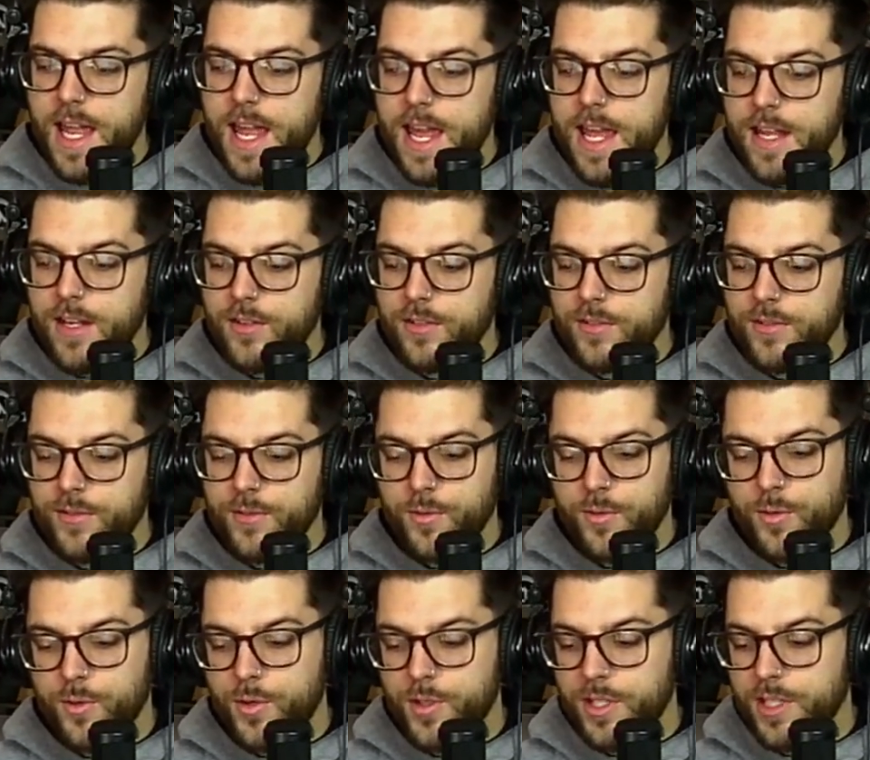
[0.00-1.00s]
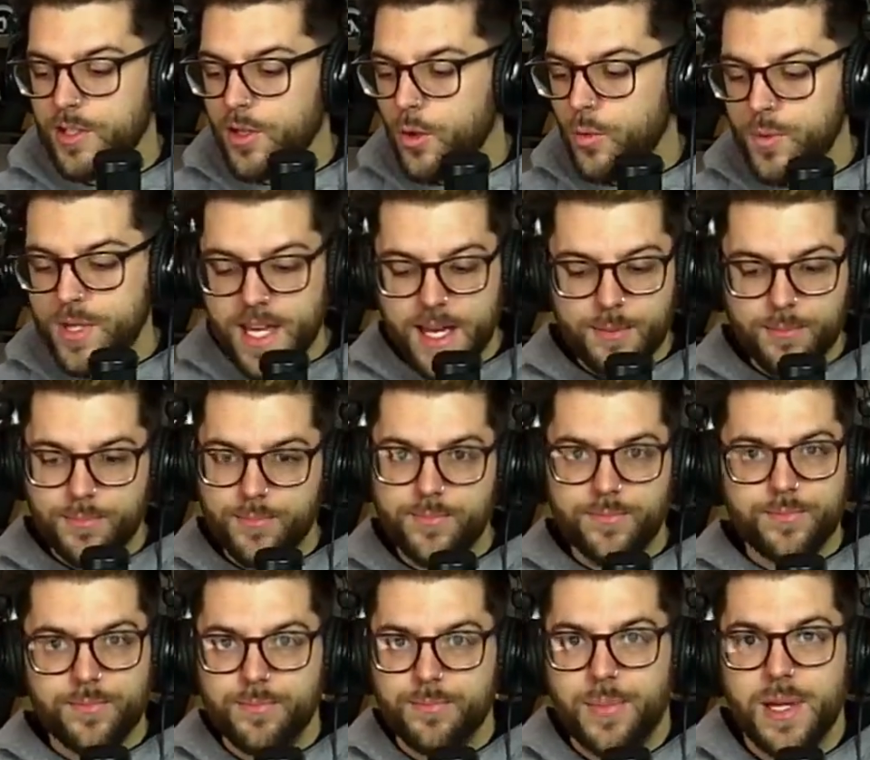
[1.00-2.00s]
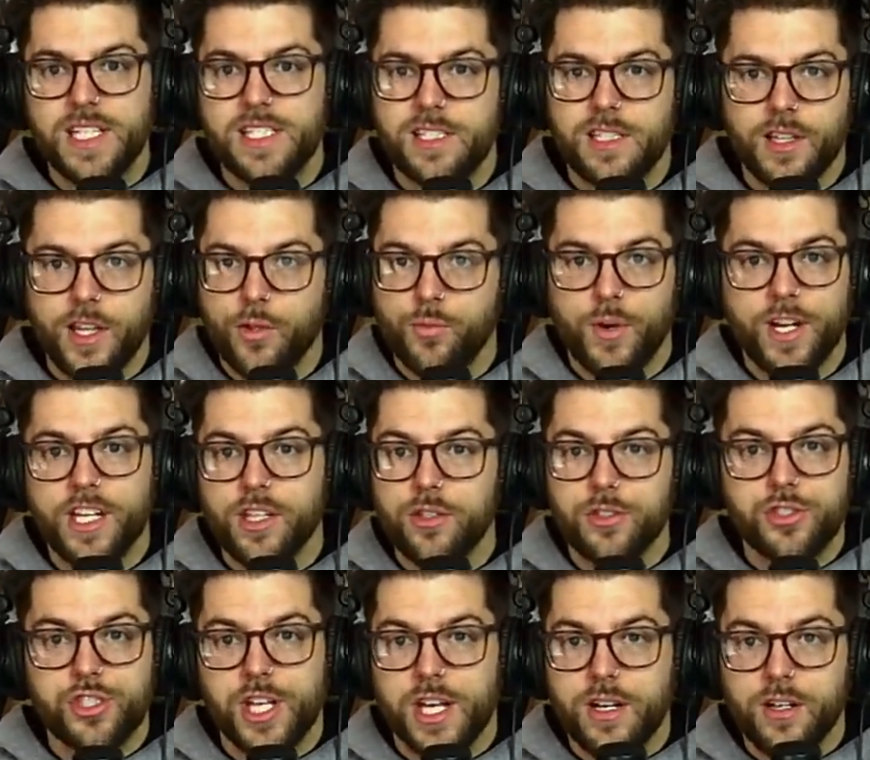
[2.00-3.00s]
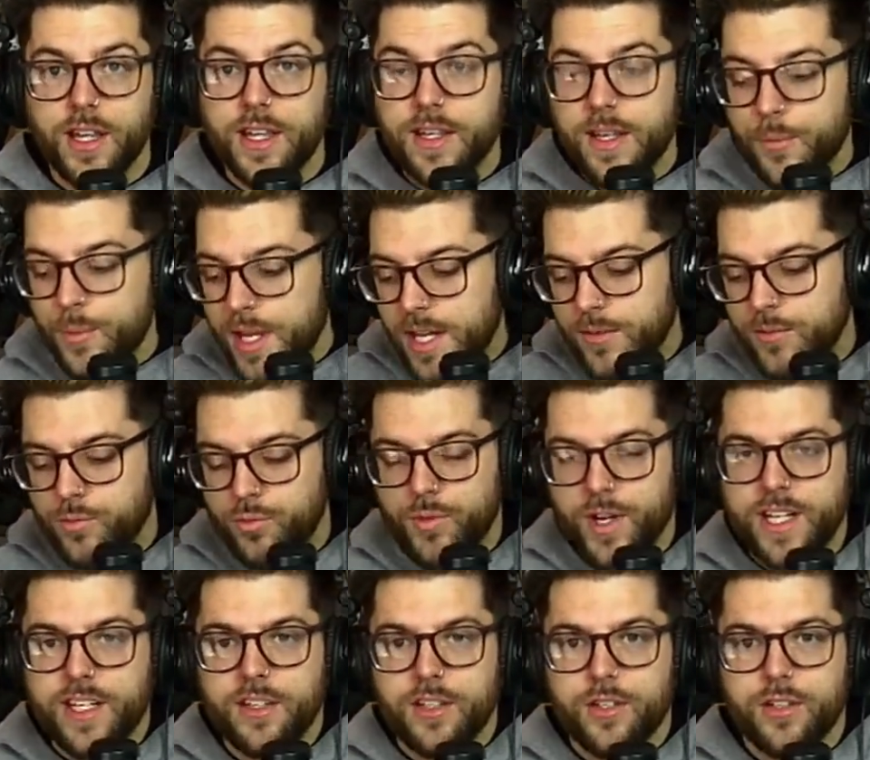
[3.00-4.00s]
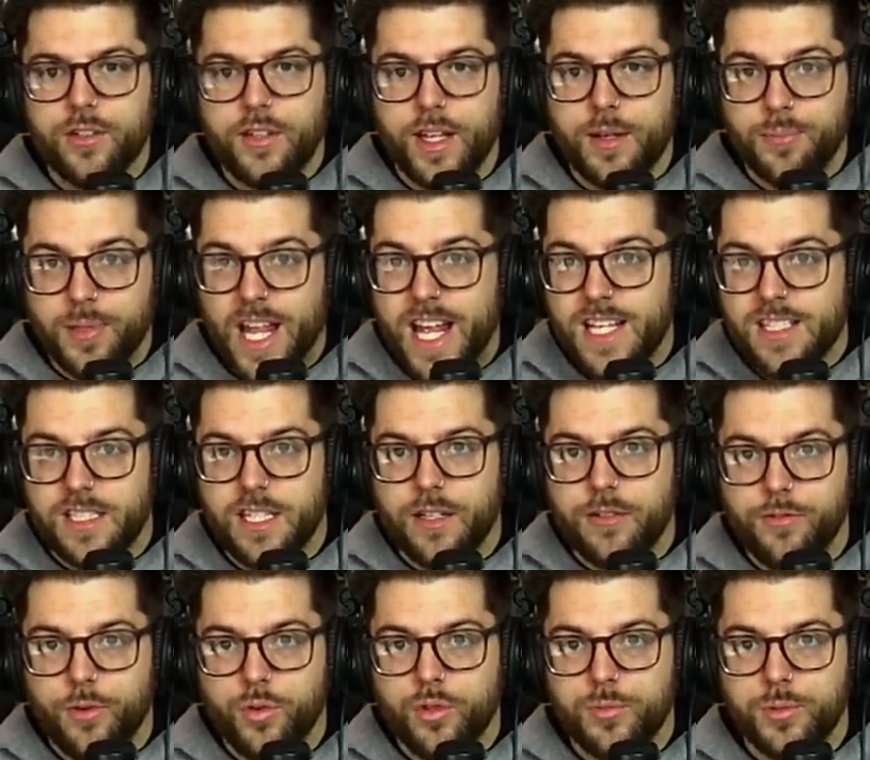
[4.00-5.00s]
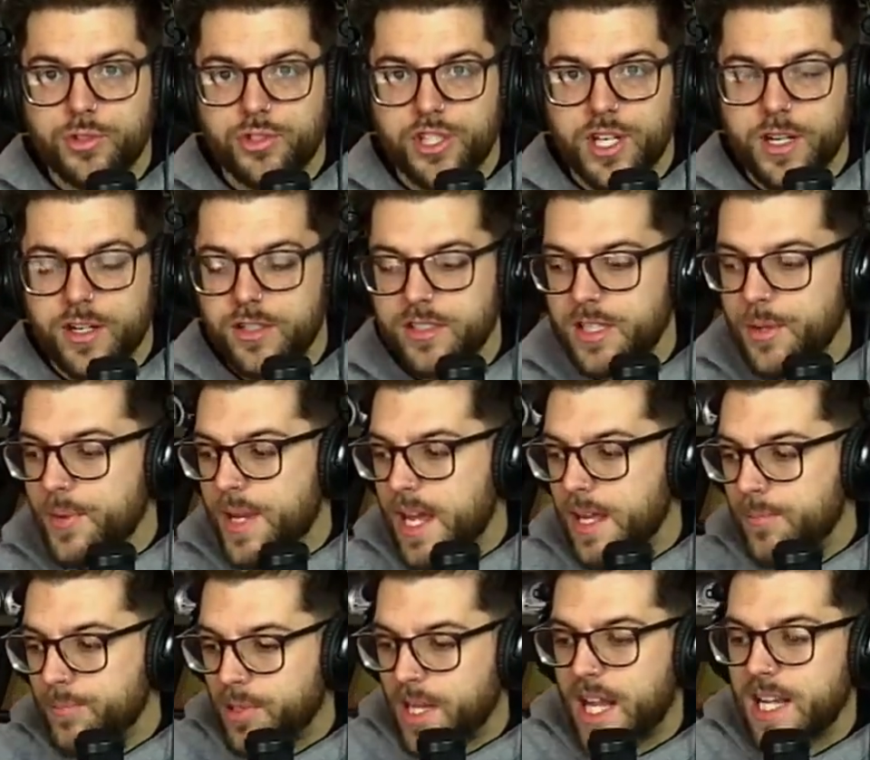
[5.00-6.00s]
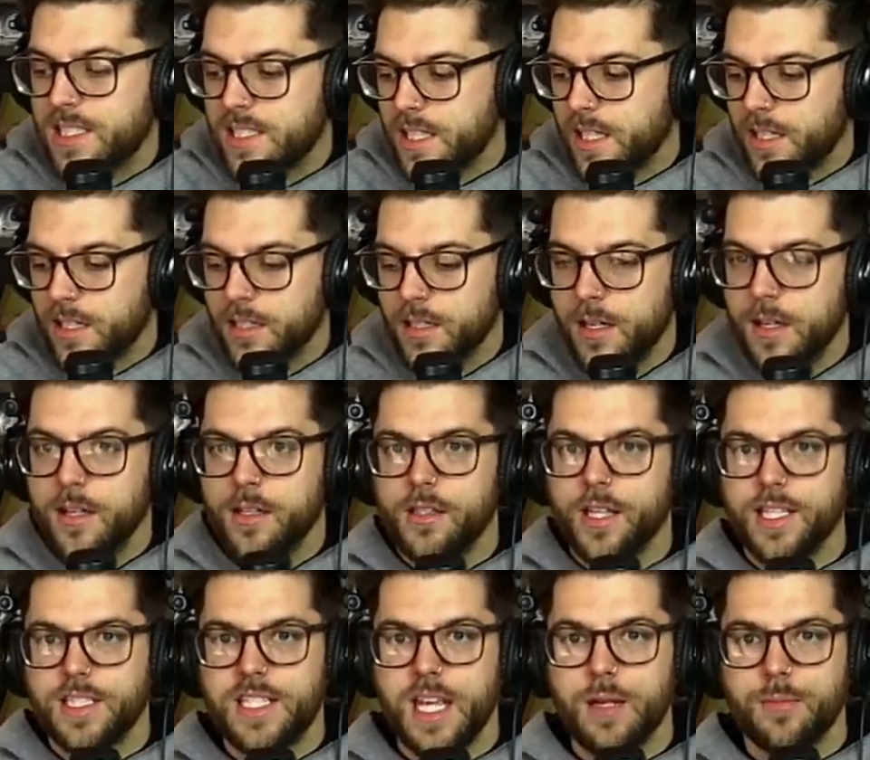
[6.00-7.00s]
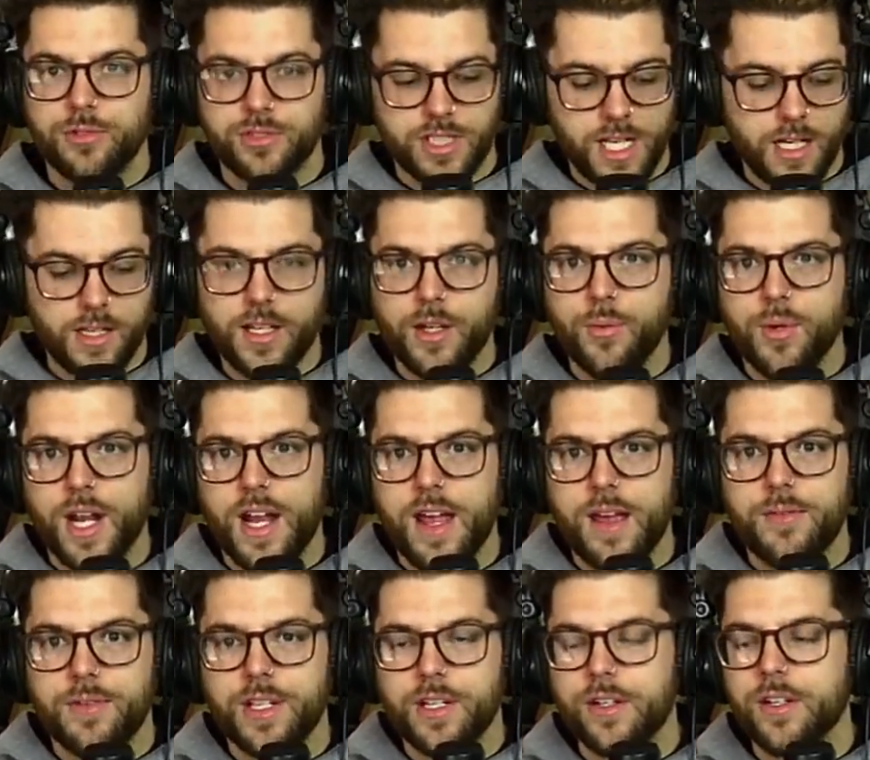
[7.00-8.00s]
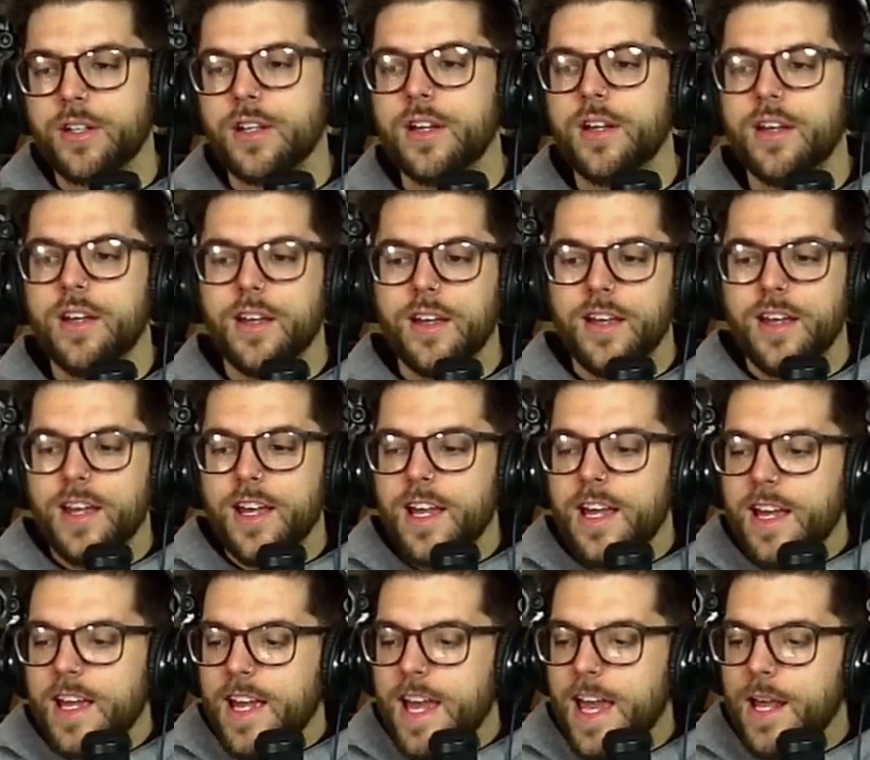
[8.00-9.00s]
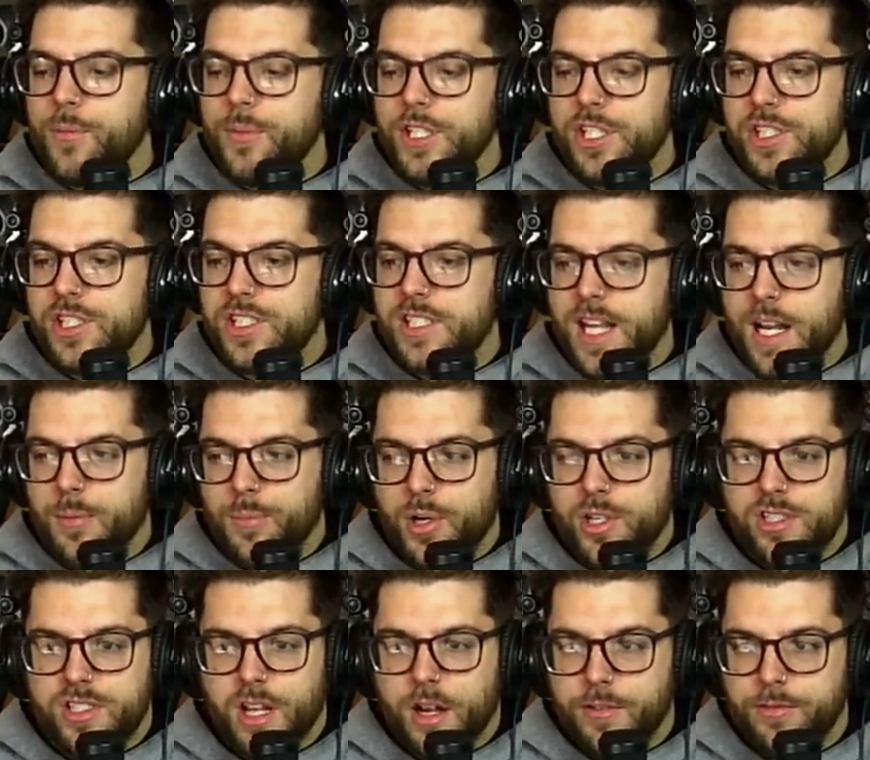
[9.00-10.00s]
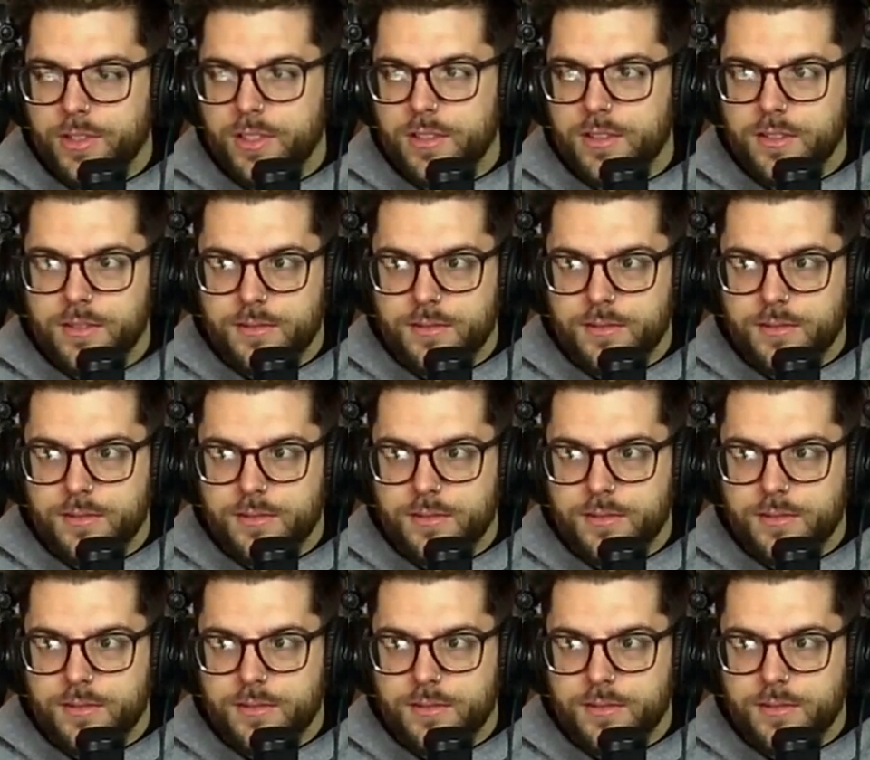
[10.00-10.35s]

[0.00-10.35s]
and you know, we had basic like regular chair, like we had regular like plastic foldable chairs, and we had plastic like tables, kind of like what I have here, and we just set up our stuff and